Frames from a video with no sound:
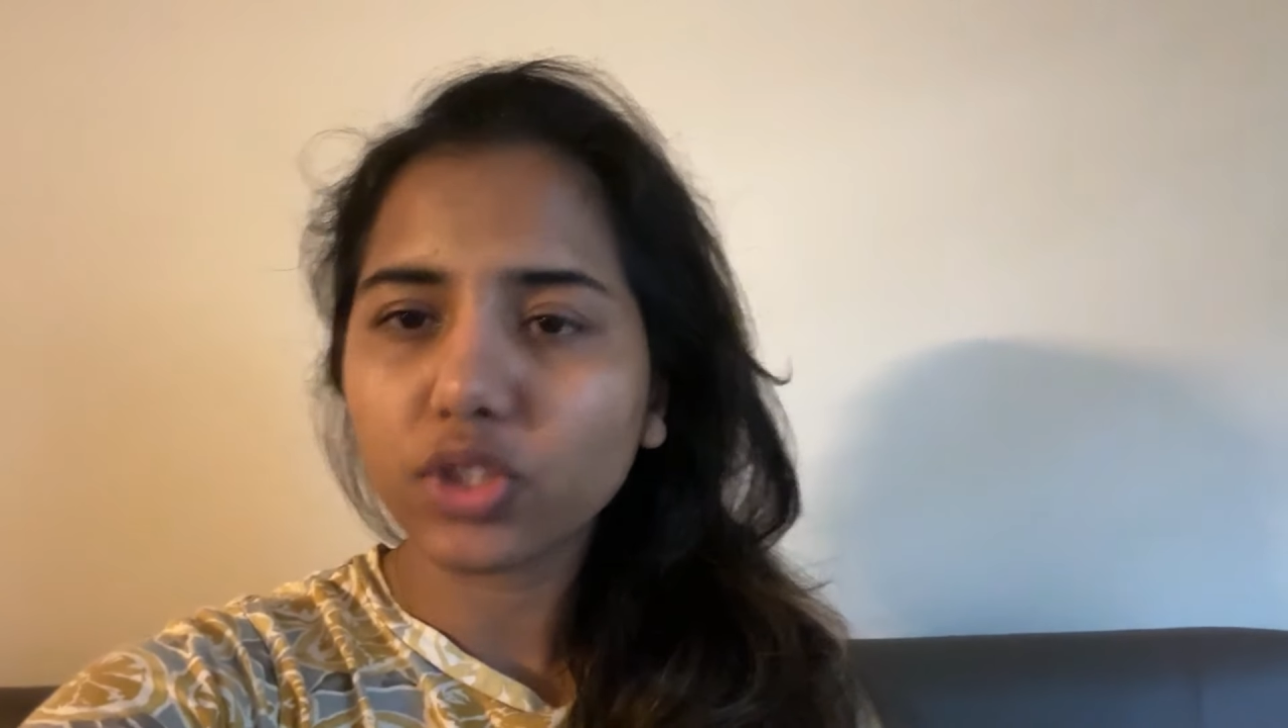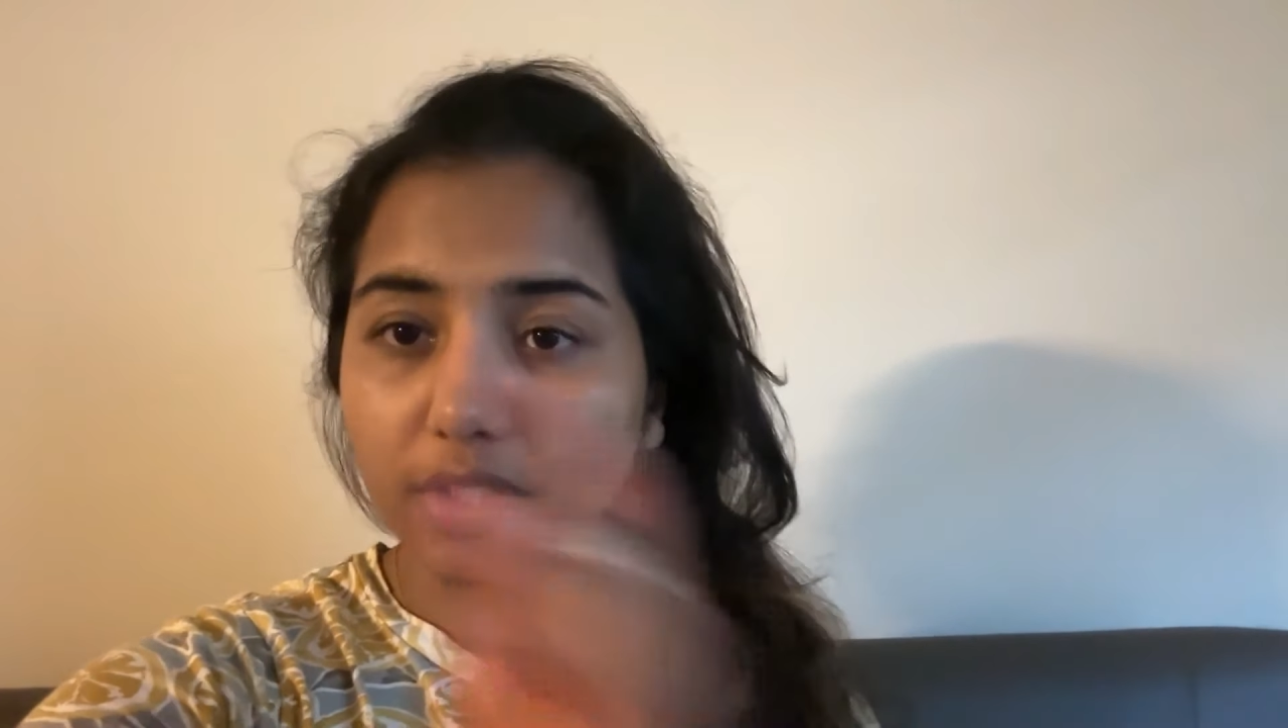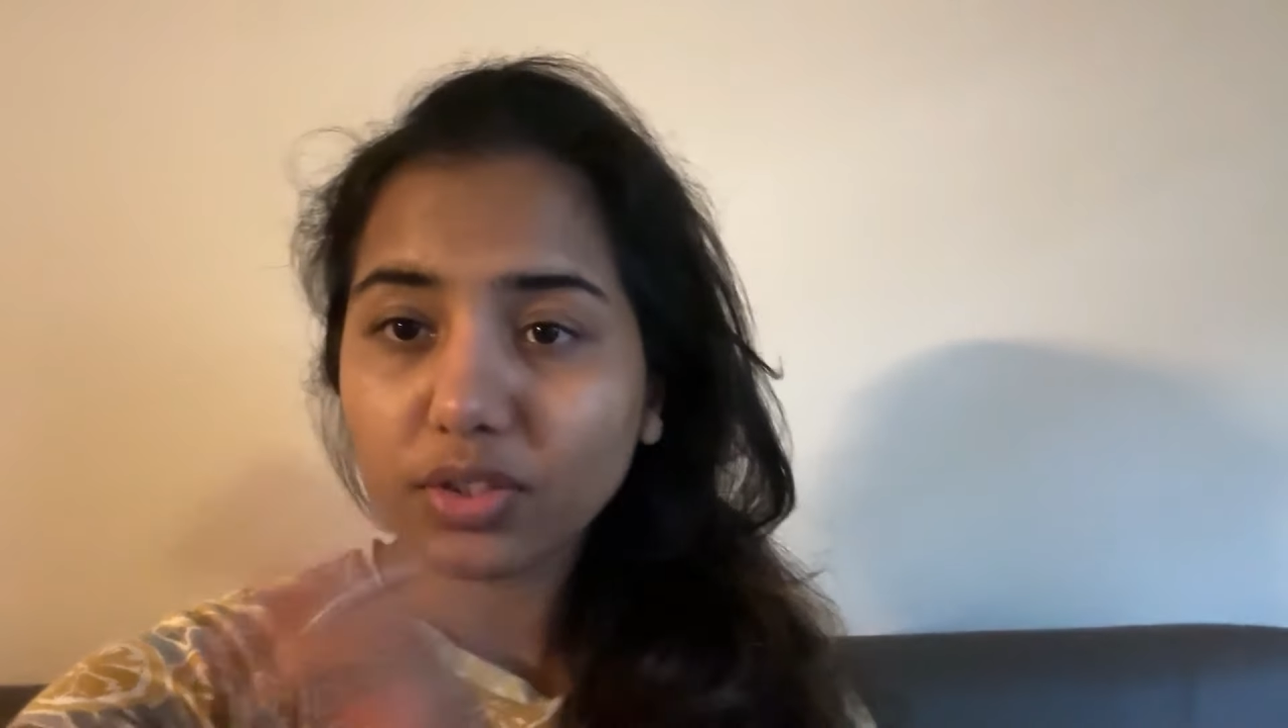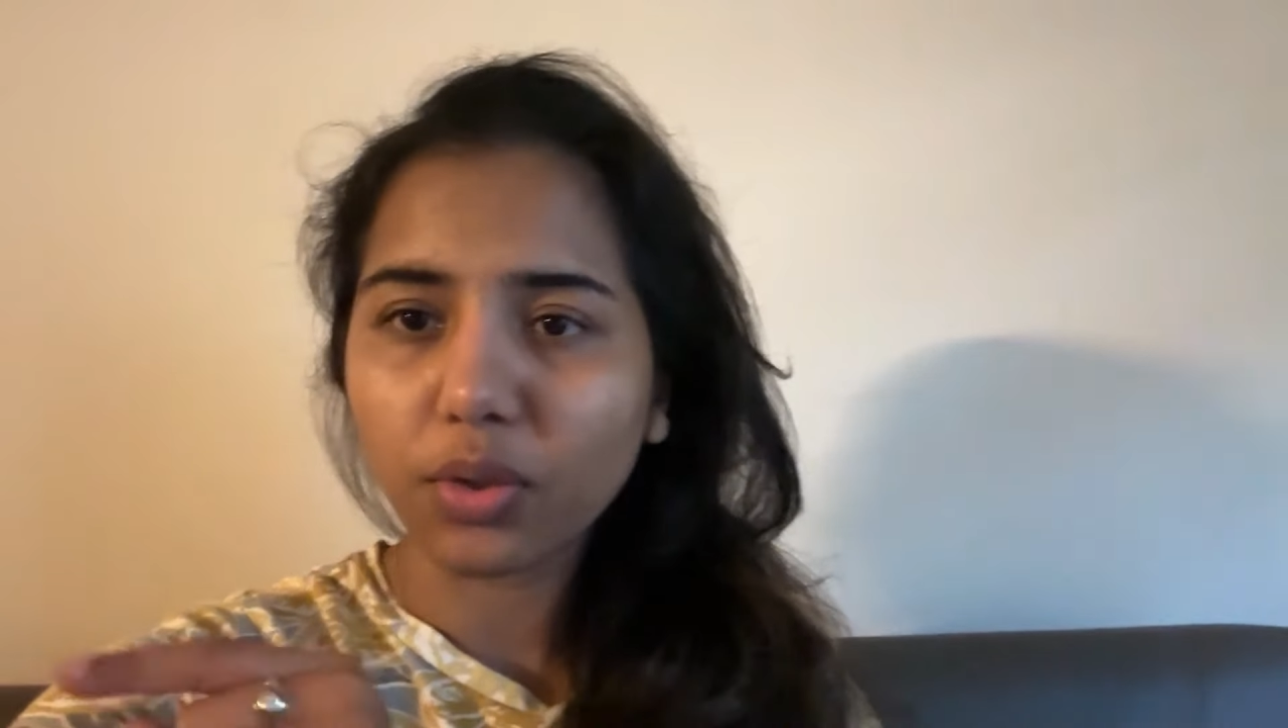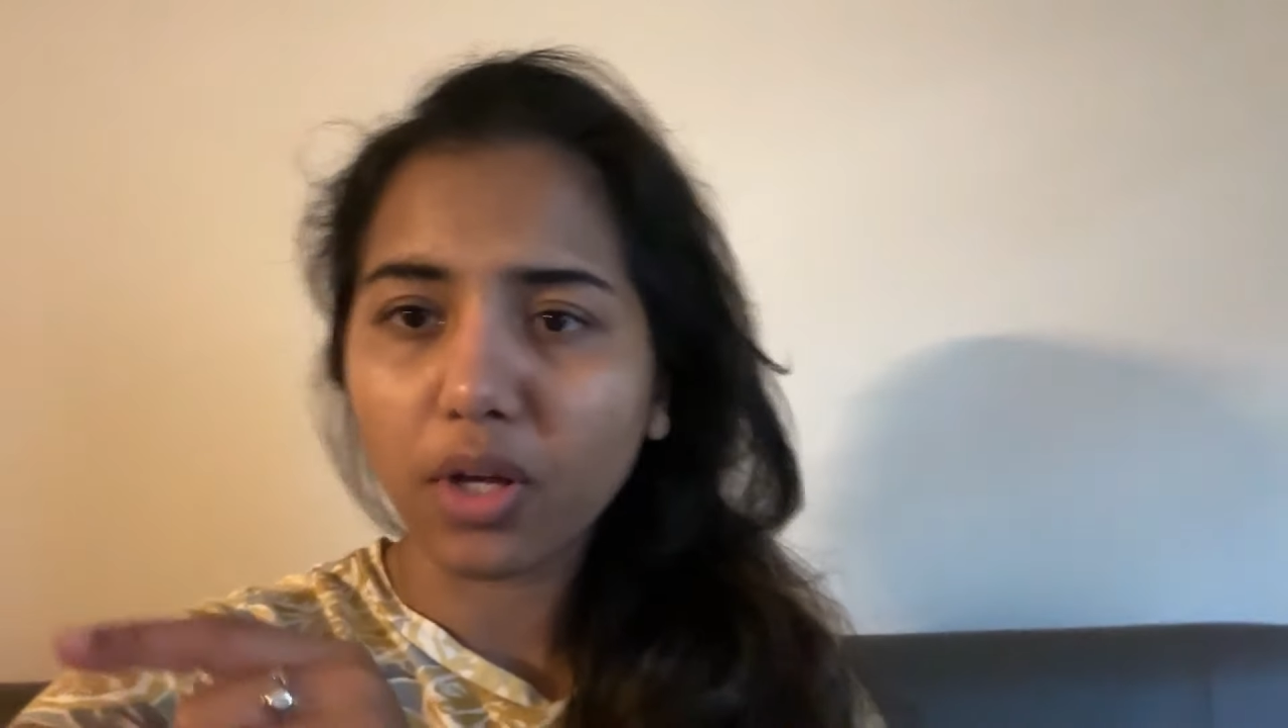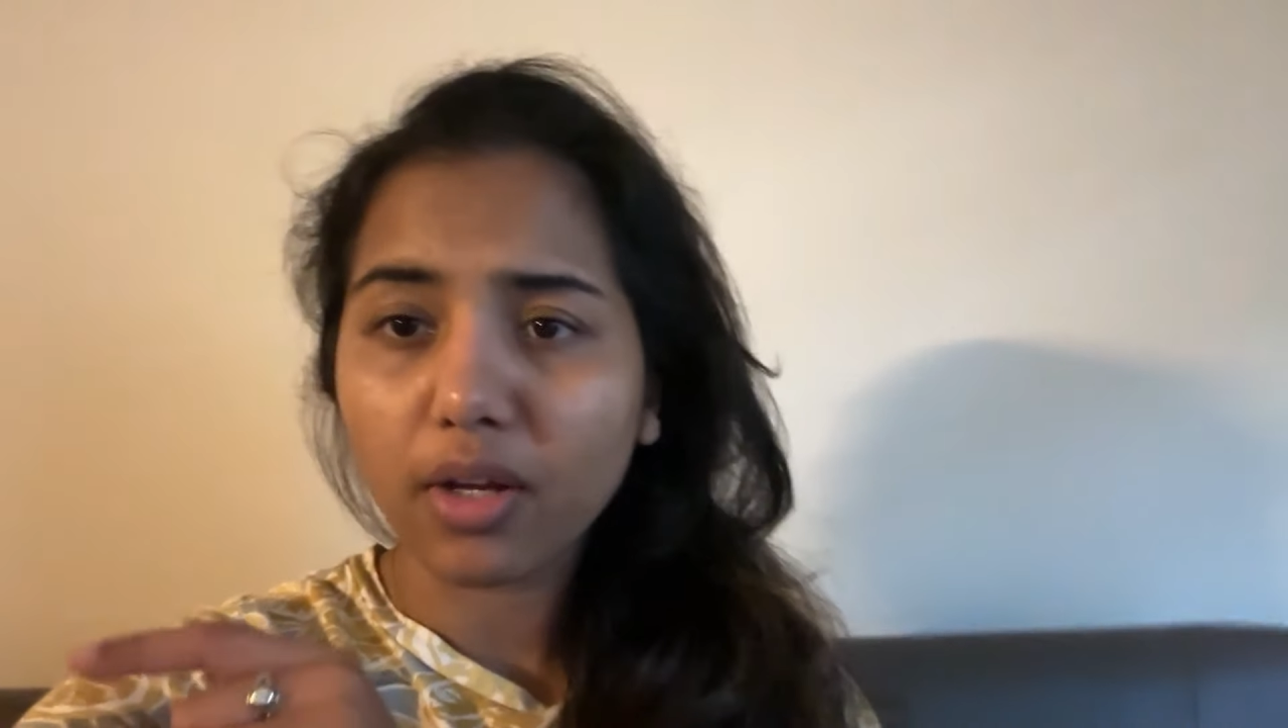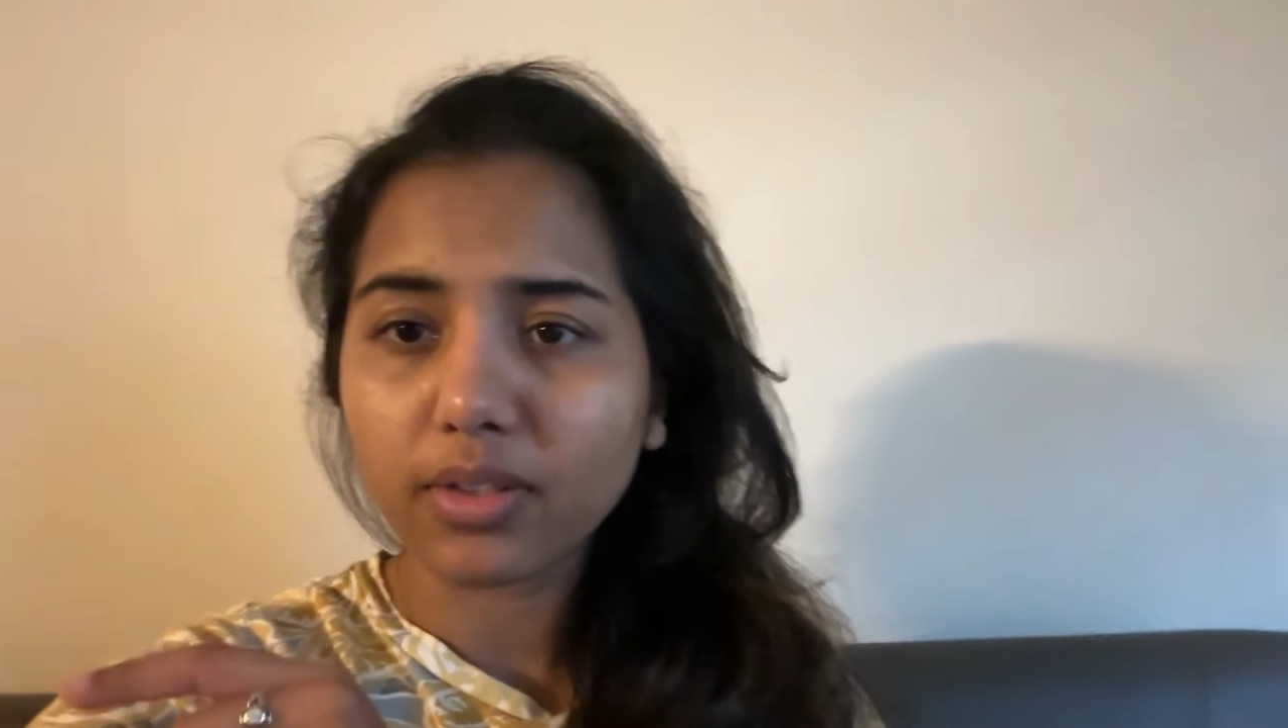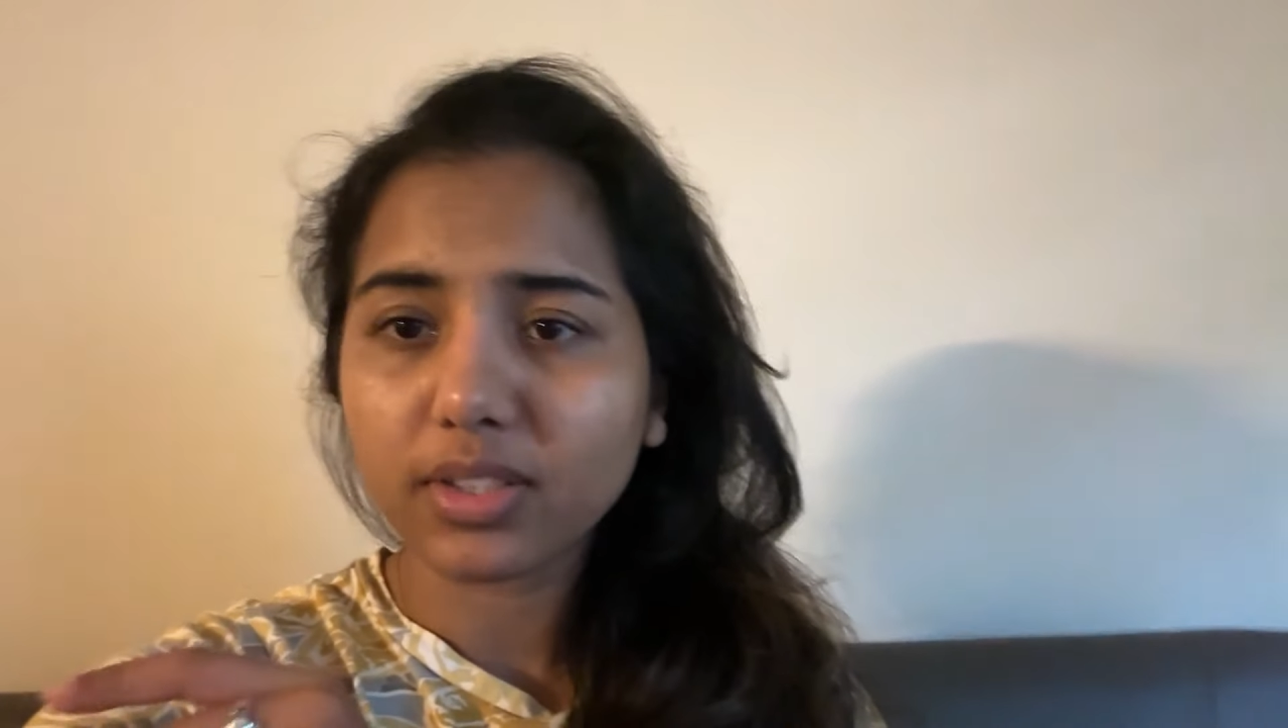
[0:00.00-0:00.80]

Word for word: just took out